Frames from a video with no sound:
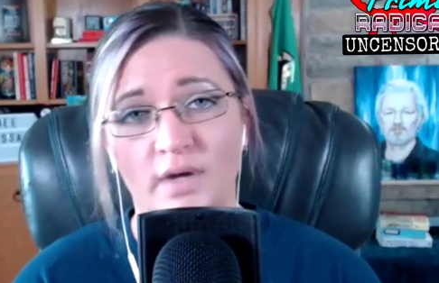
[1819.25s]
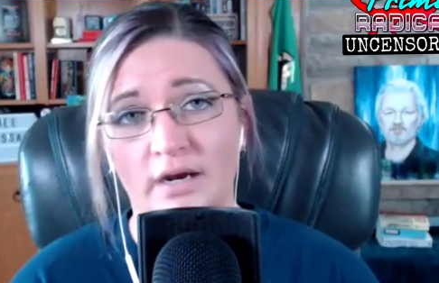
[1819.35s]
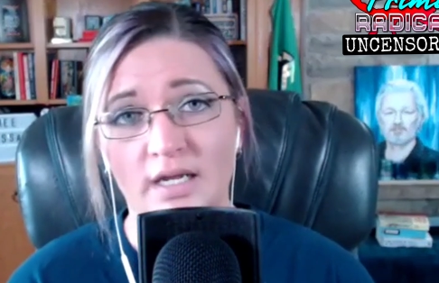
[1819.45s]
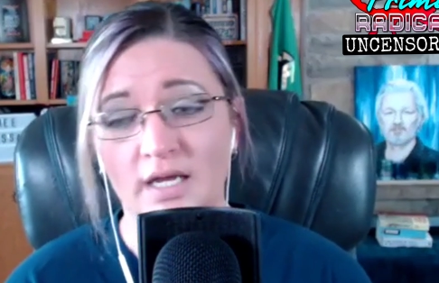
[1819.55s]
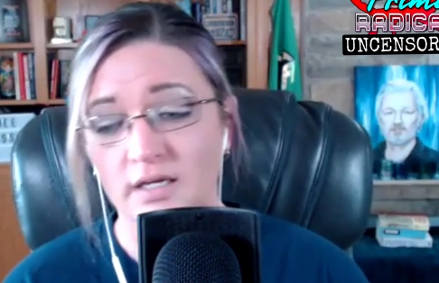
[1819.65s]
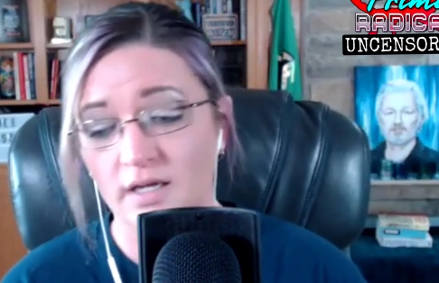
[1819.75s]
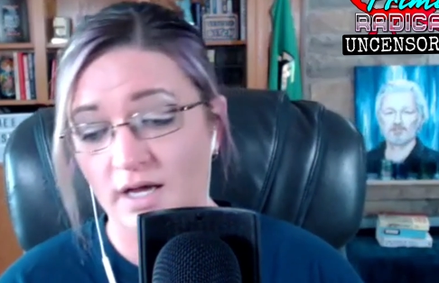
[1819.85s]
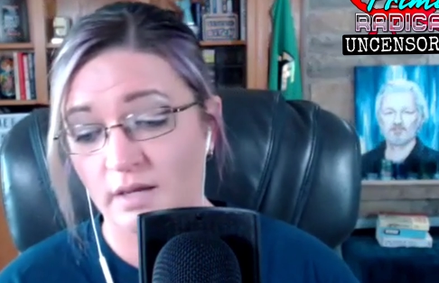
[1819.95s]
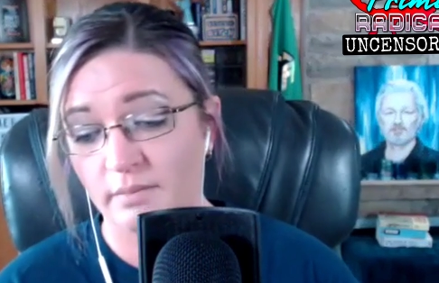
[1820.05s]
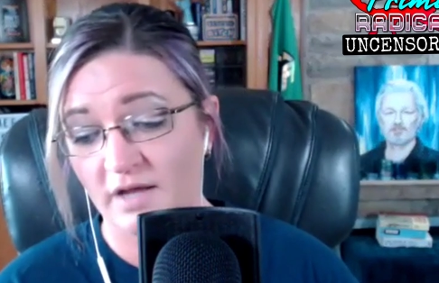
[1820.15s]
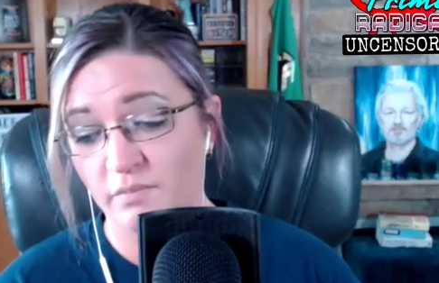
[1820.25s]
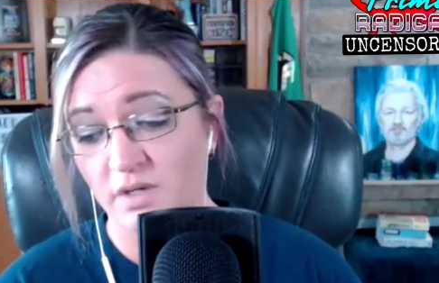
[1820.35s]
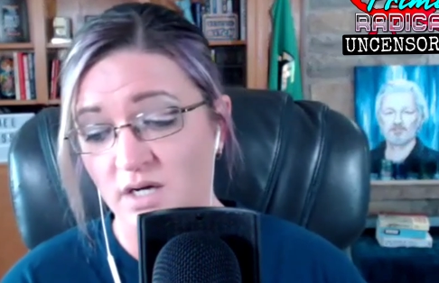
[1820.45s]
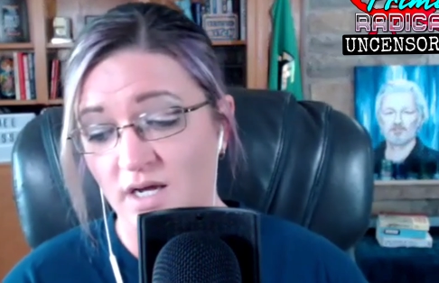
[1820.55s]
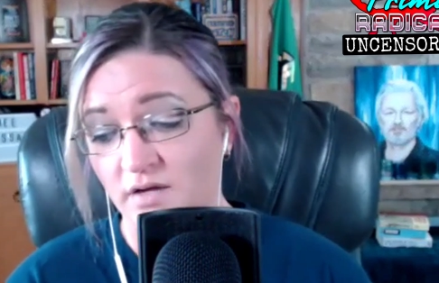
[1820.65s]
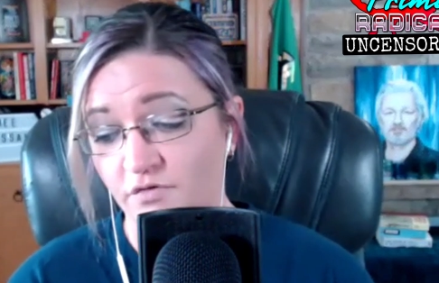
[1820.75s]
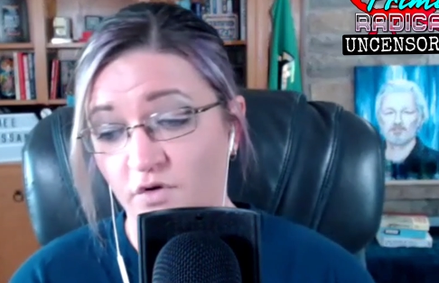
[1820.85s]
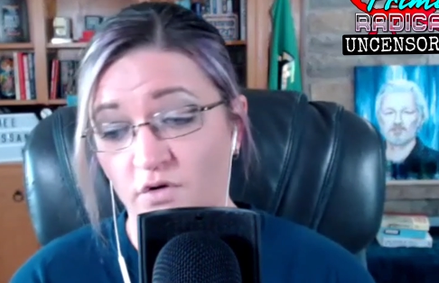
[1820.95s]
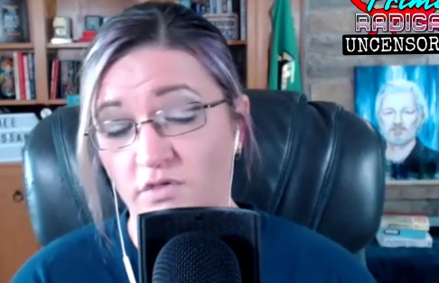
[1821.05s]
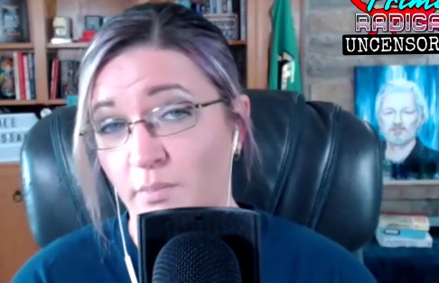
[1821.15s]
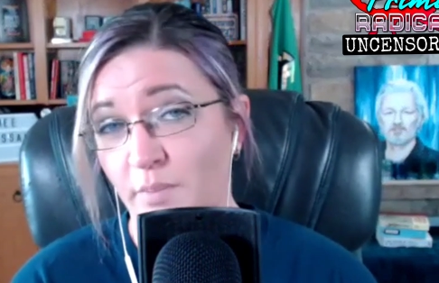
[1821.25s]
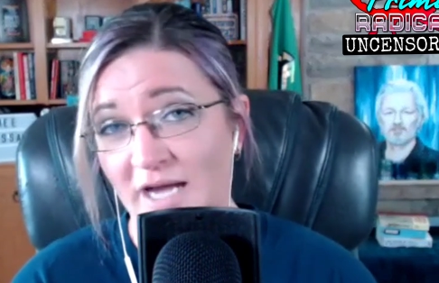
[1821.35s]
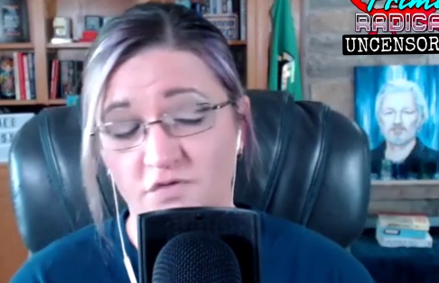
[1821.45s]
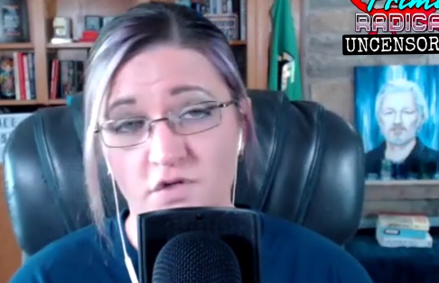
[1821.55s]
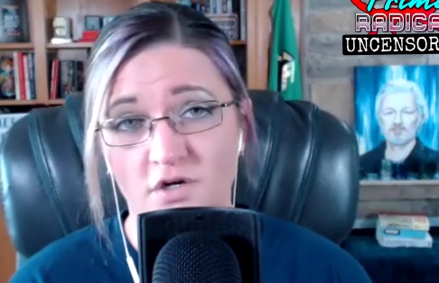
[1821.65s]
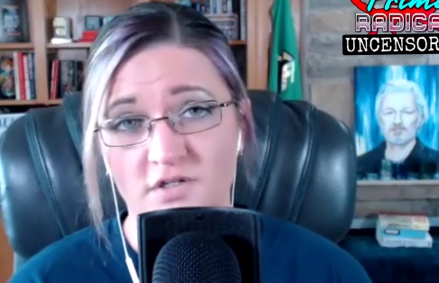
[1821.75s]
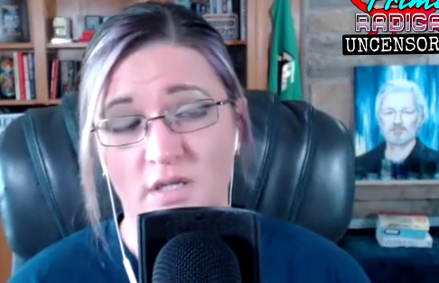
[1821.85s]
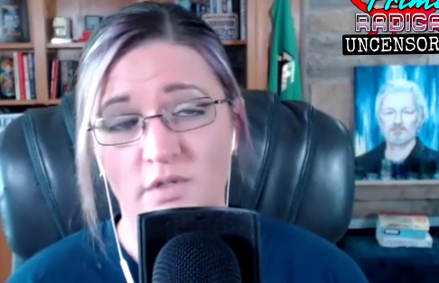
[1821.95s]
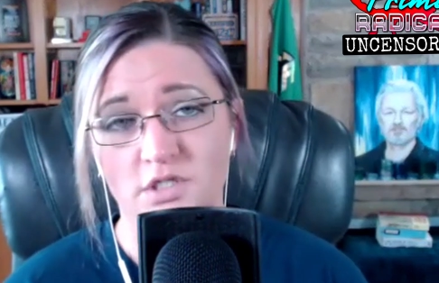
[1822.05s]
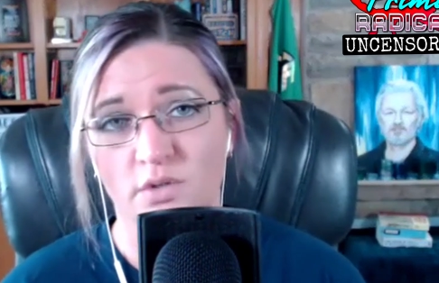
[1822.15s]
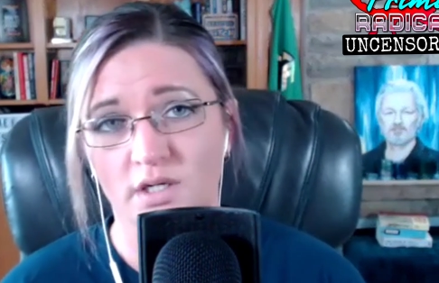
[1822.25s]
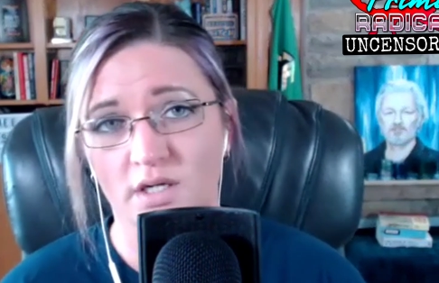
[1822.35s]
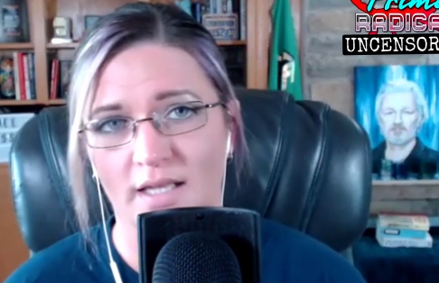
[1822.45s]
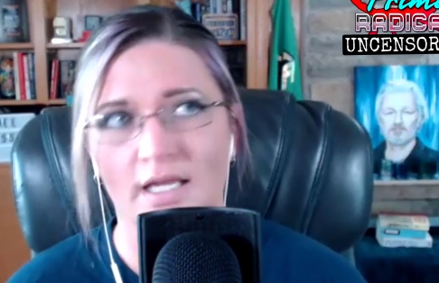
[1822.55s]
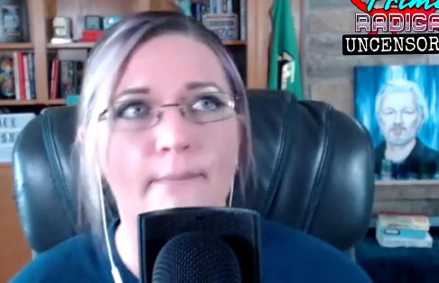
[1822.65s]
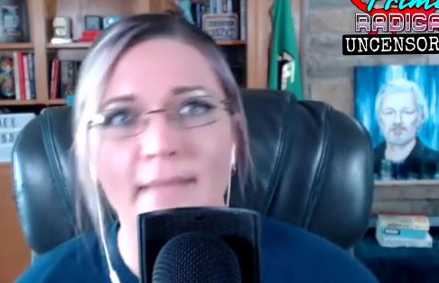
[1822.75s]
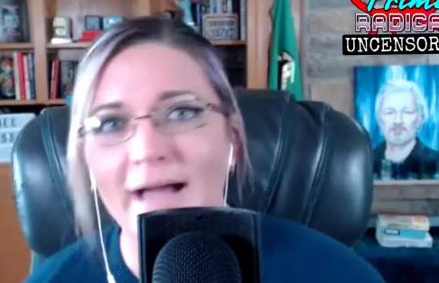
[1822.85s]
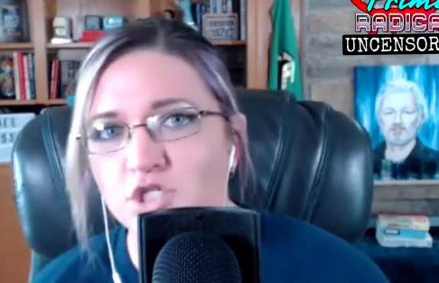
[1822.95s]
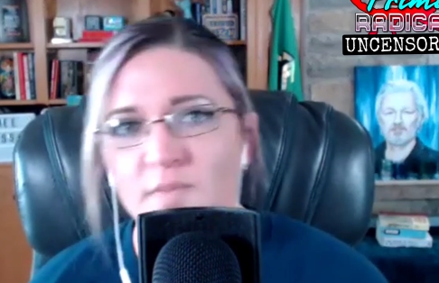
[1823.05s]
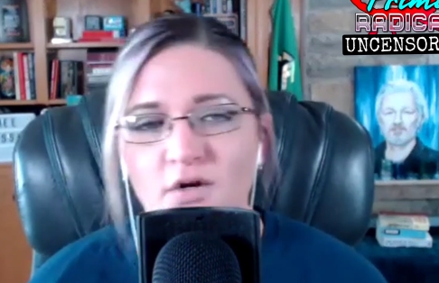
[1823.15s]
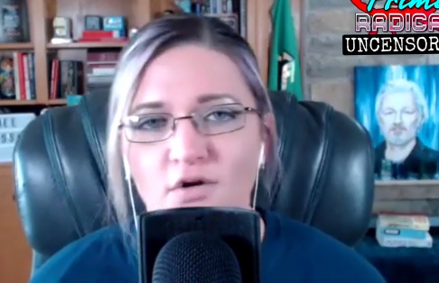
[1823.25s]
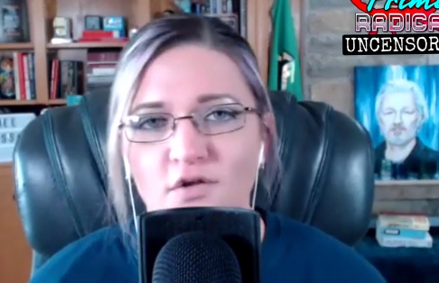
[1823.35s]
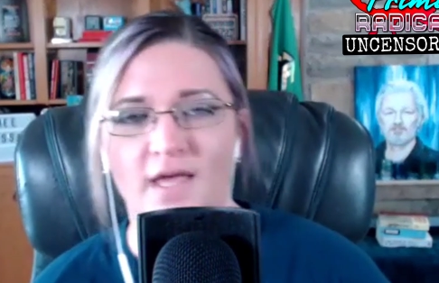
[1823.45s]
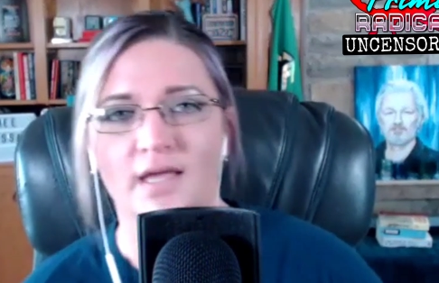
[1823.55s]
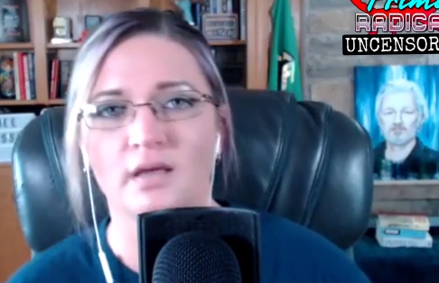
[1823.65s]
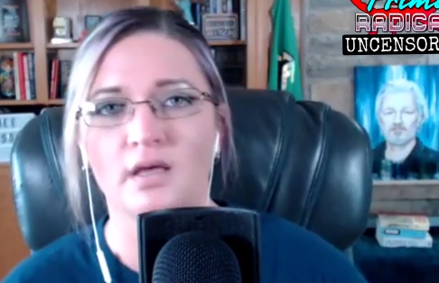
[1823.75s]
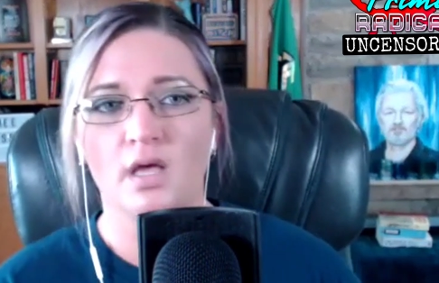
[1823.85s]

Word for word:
Speaker 1: area, I've been, for the past few years, I've been doing kind of like a matchmaker thing,